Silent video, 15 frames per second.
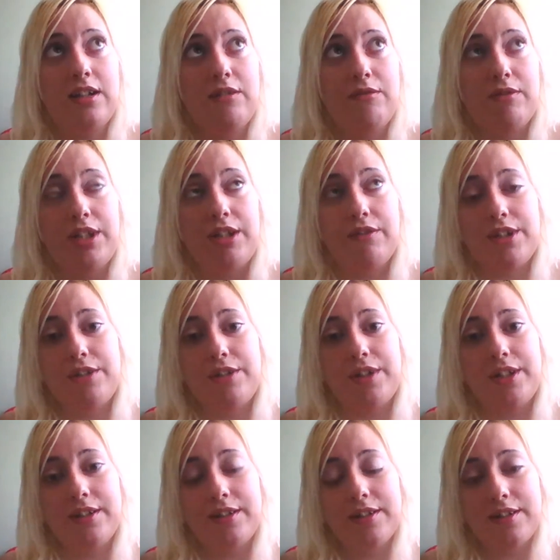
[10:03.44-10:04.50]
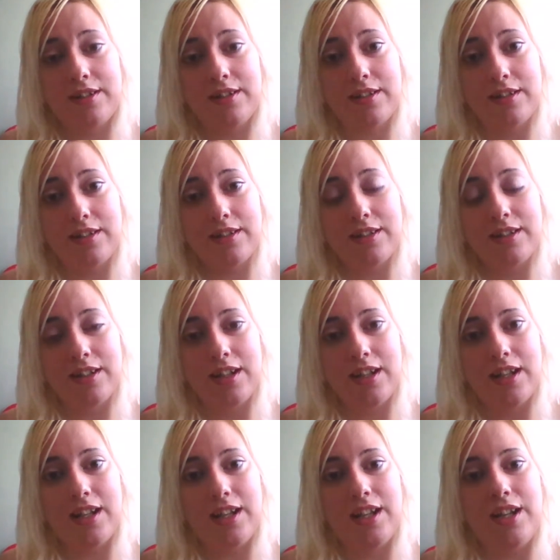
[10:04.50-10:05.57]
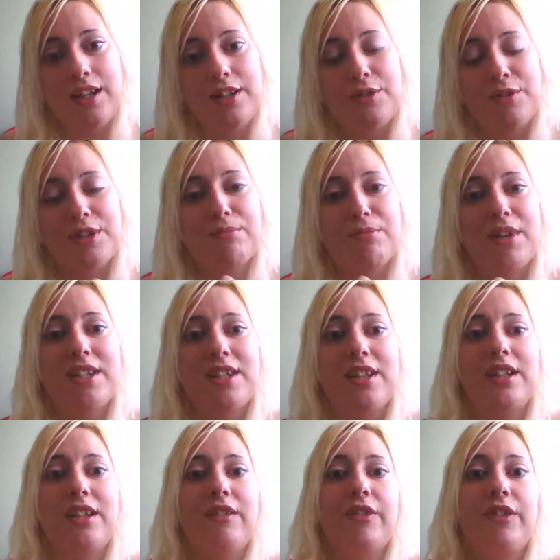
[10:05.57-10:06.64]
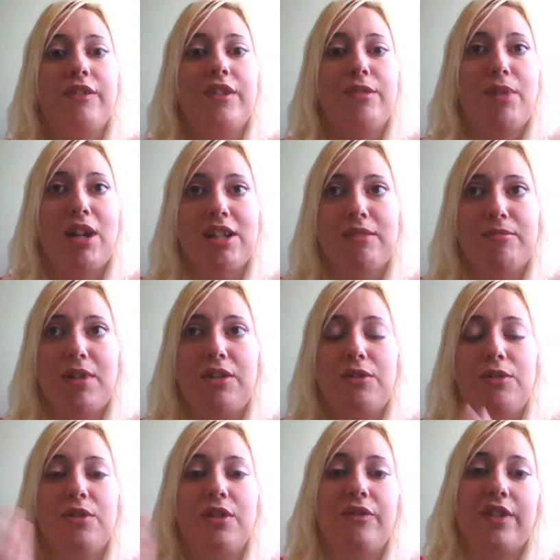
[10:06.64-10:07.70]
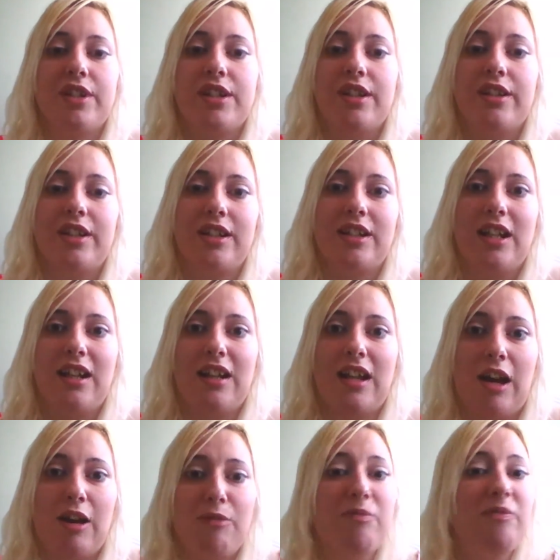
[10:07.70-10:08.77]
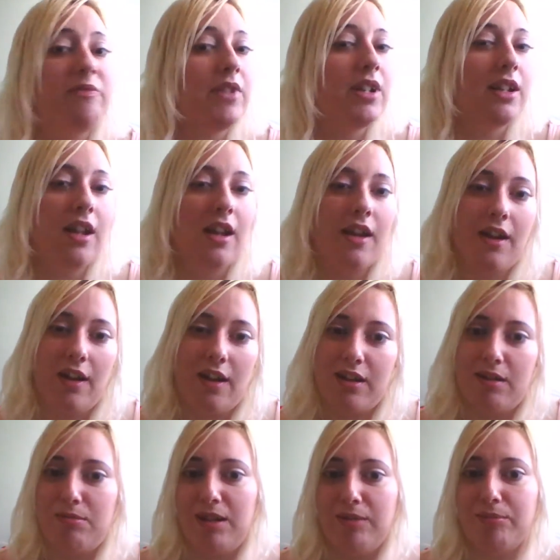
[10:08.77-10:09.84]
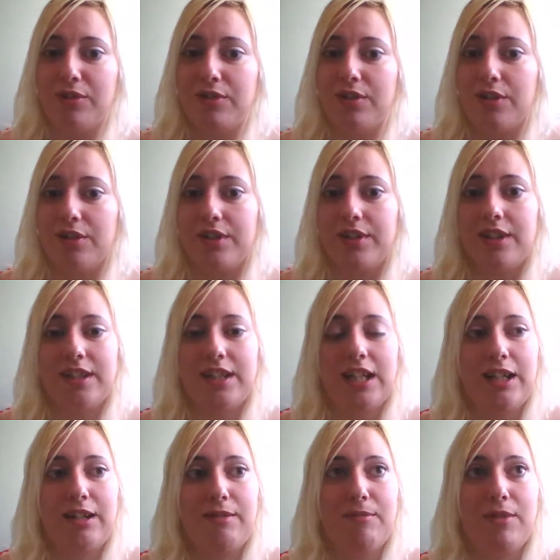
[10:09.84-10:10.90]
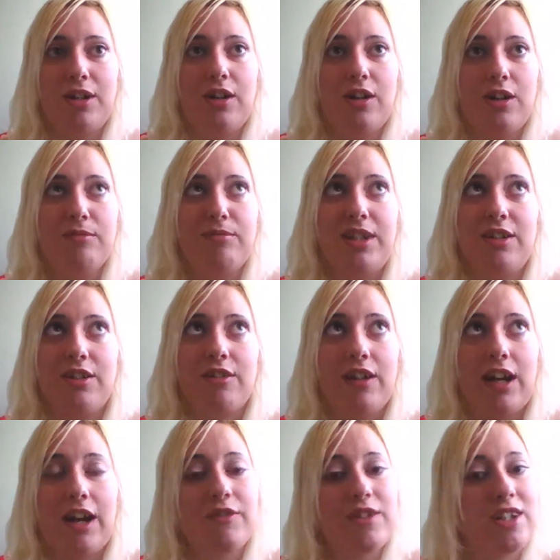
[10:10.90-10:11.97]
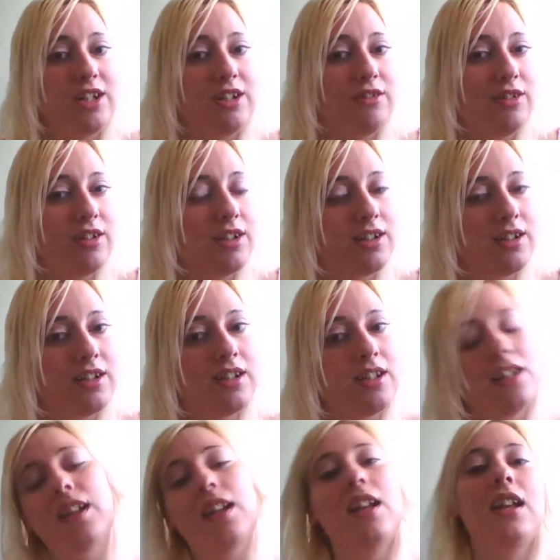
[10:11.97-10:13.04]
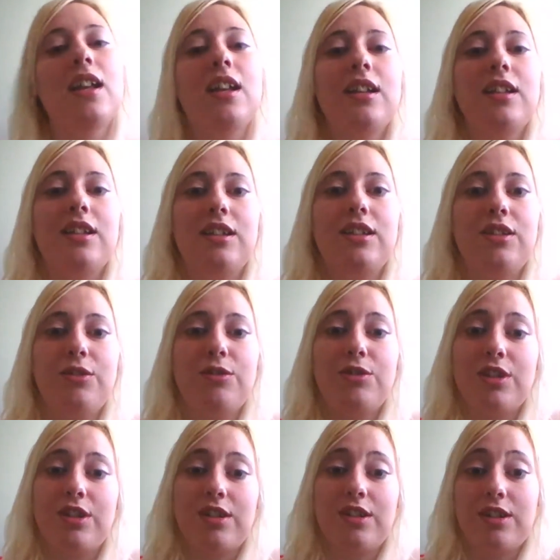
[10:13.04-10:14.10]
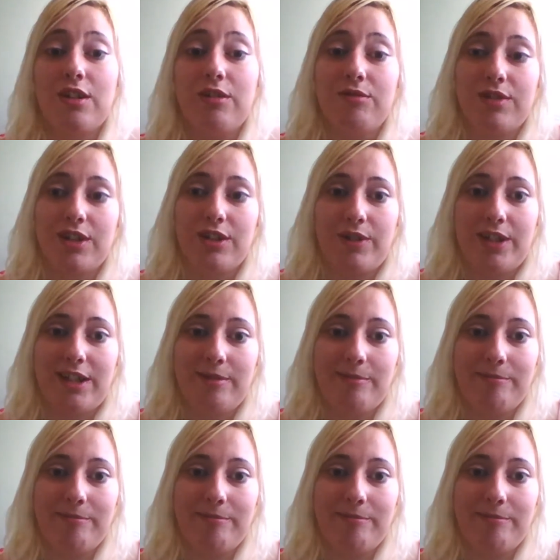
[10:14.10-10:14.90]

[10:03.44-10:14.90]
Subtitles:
what you were doing. to express something you feel really passionate about, or if it's something to help other people who are in the same hobby or craft as you, you just don't do it.